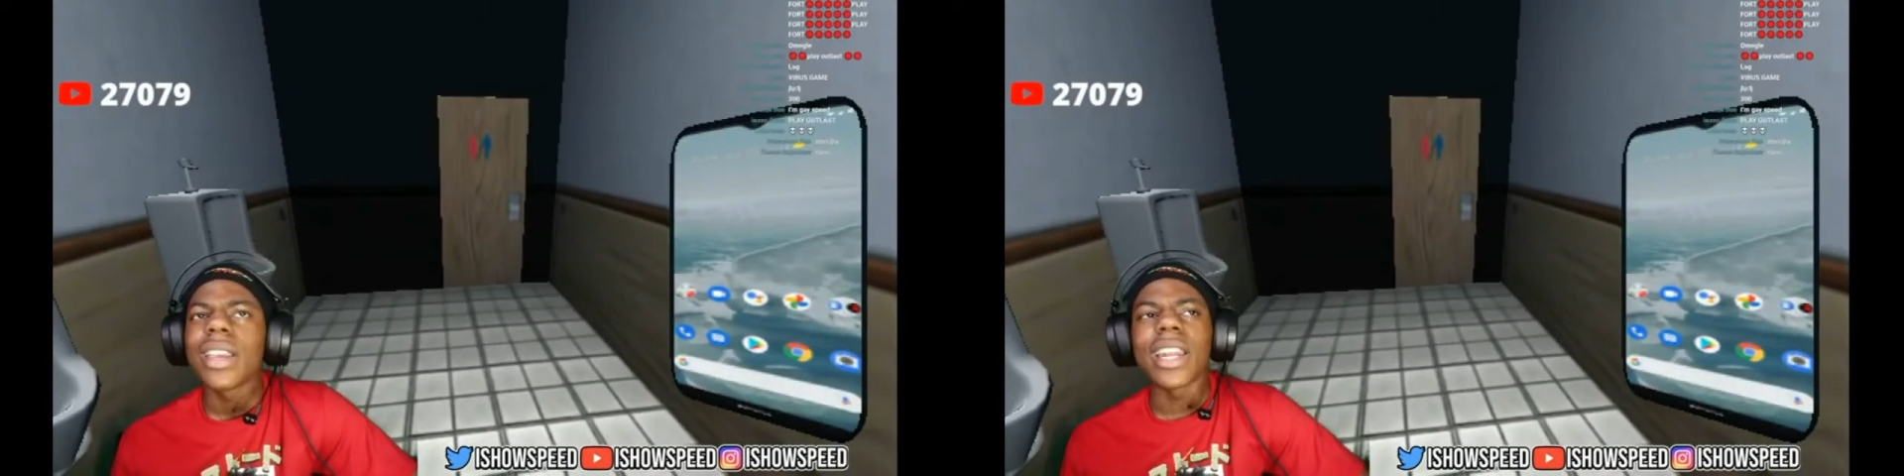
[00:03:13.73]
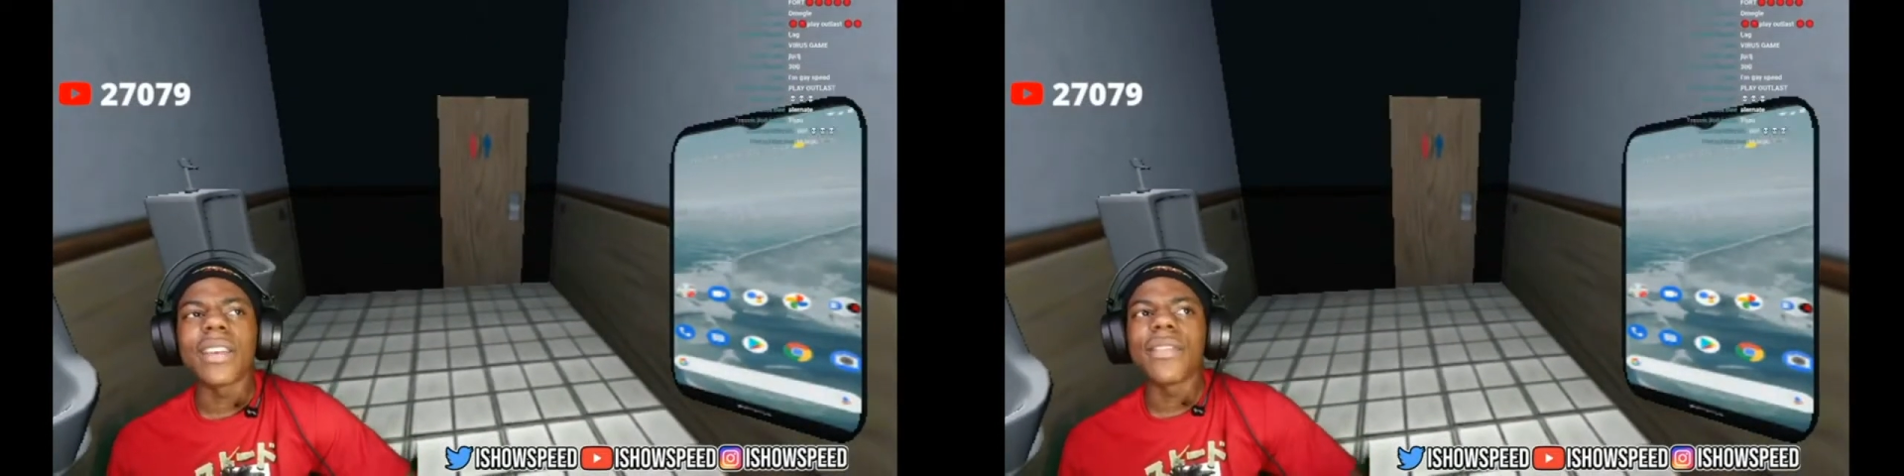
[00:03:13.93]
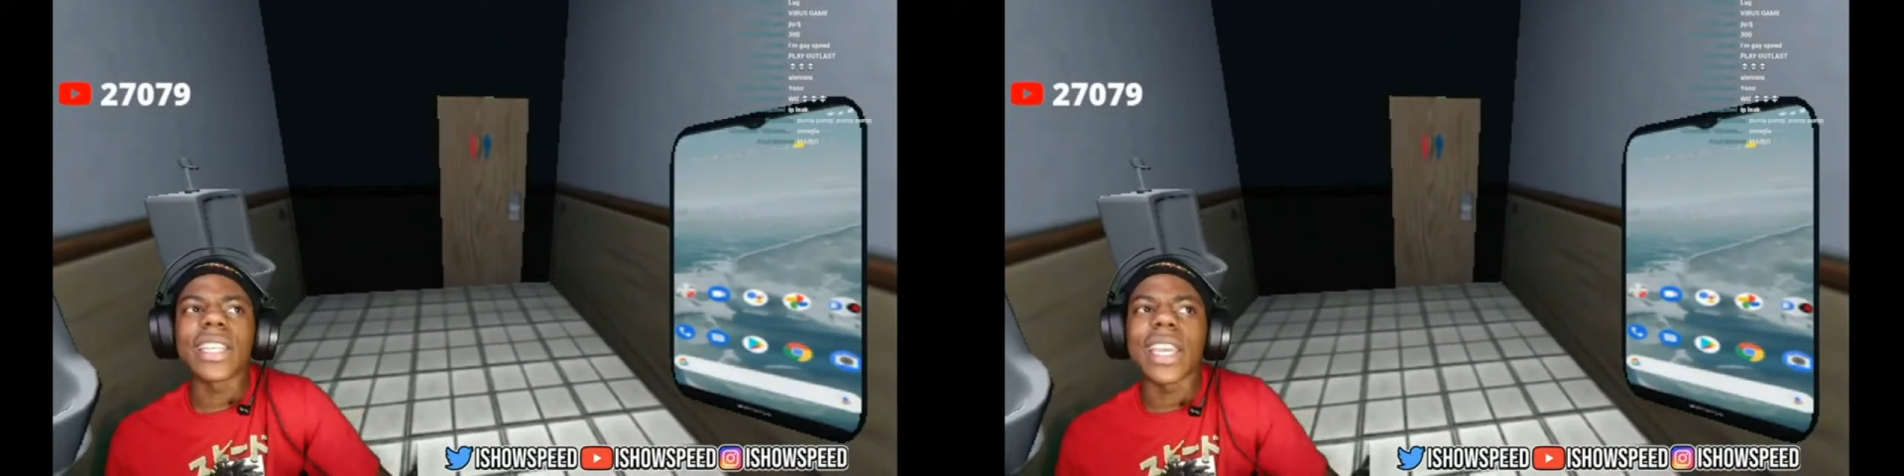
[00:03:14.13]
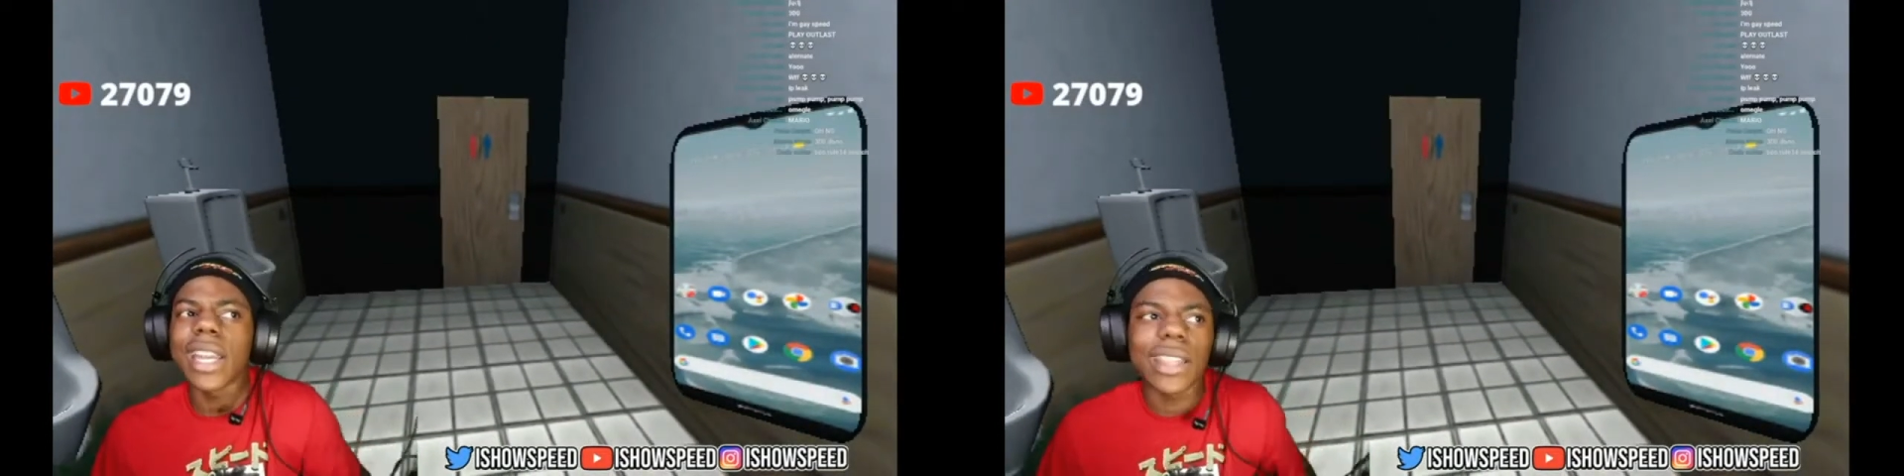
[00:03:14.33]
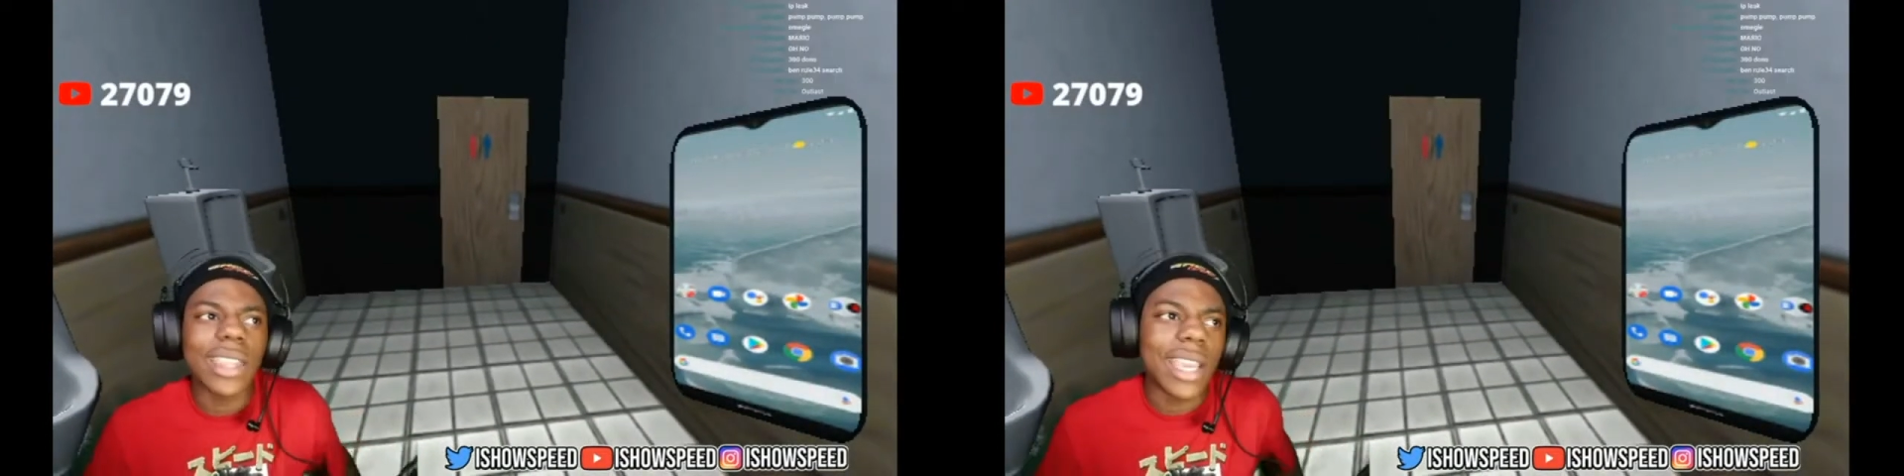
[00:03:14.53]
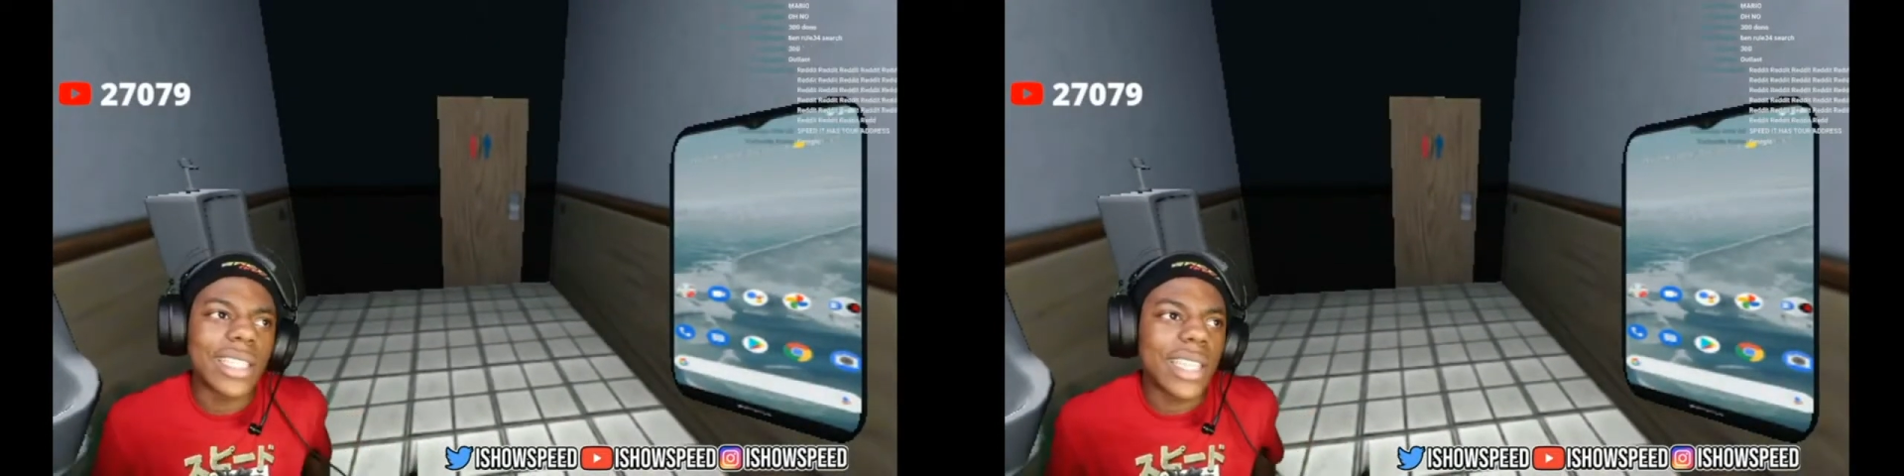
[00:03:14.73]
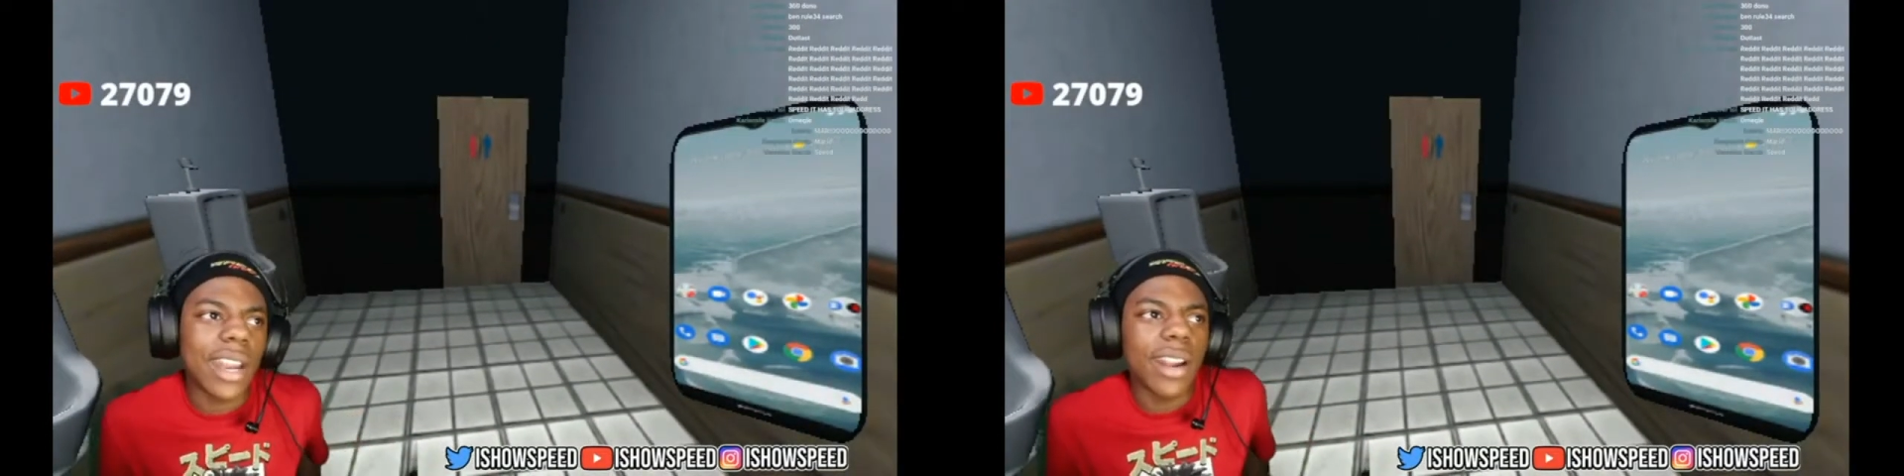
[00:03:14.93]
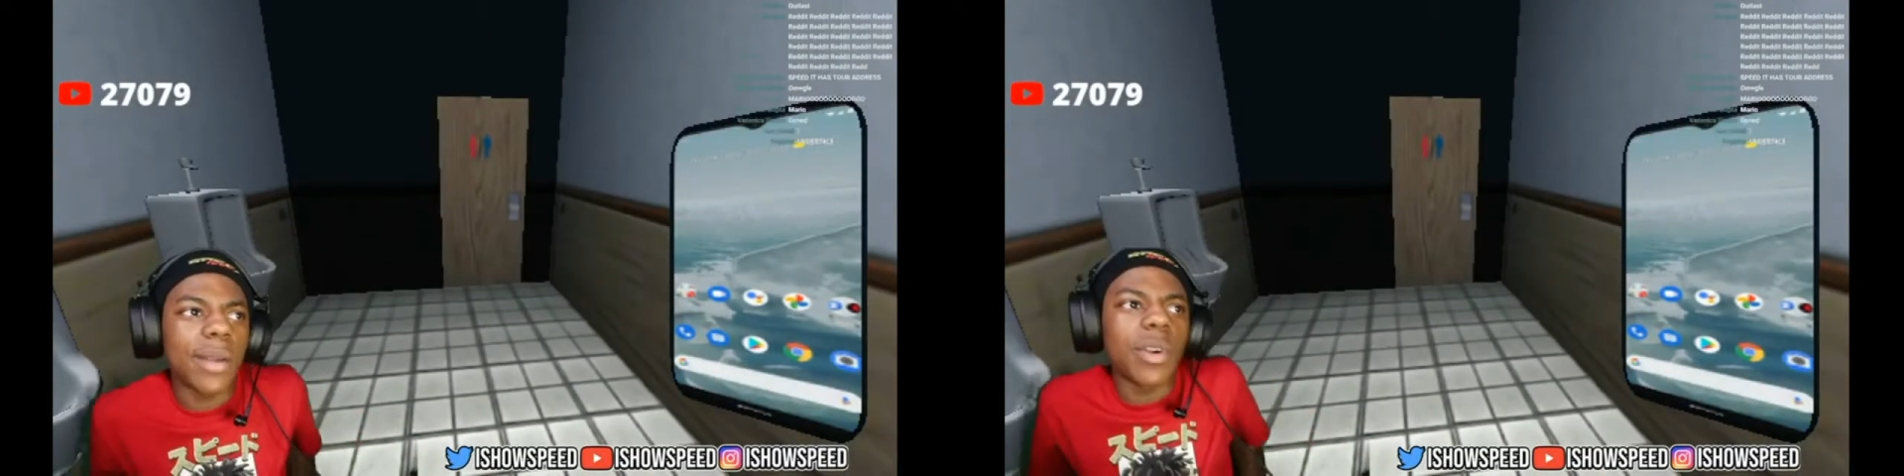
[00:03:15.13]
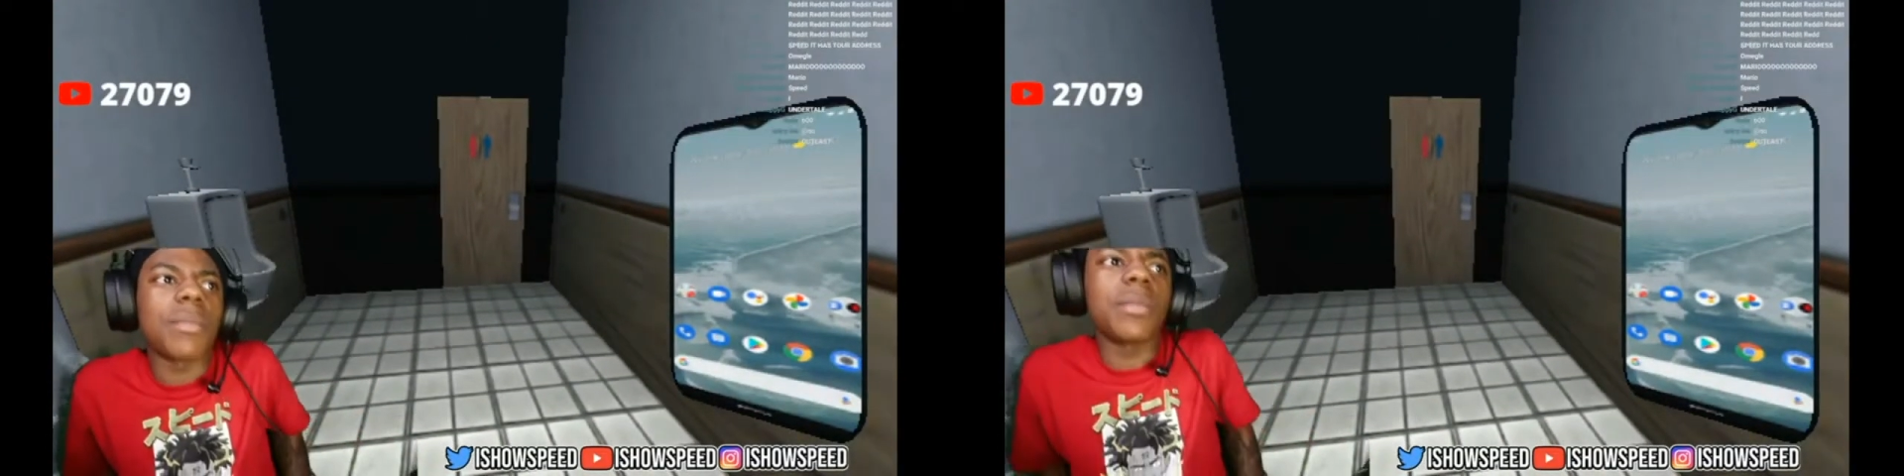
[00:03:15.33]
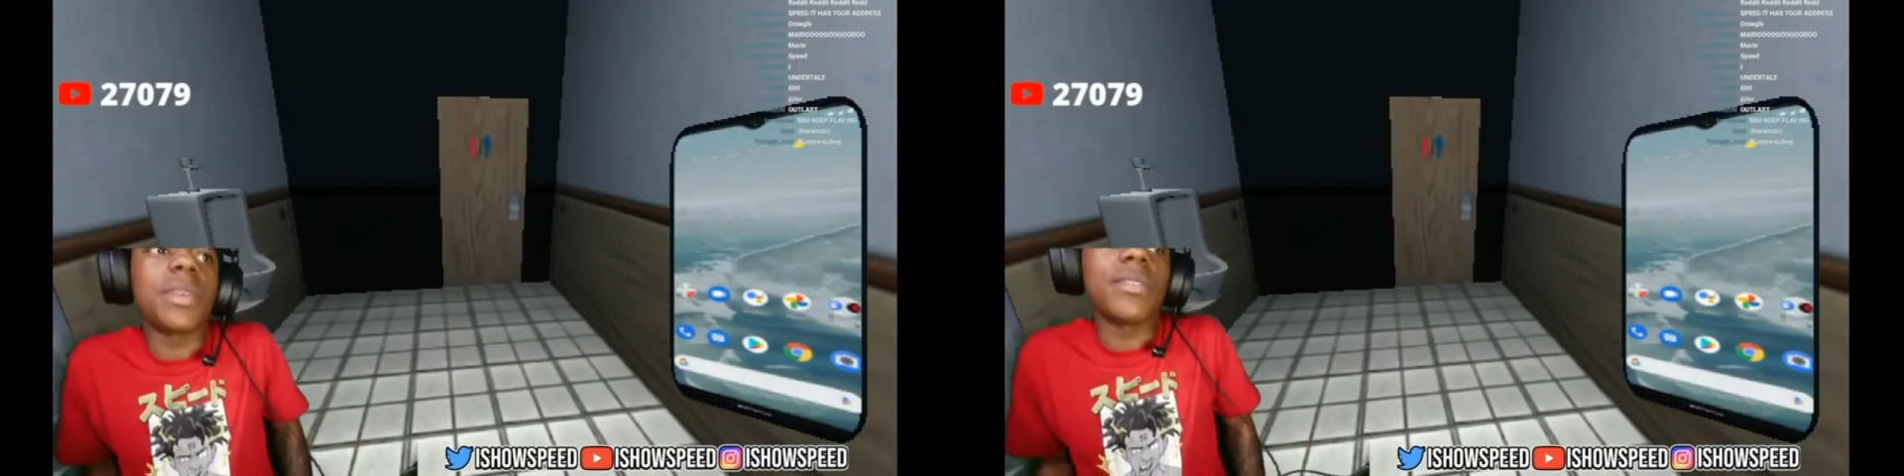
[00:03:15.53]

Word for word: and if it's anything scary, bro, I'm gonna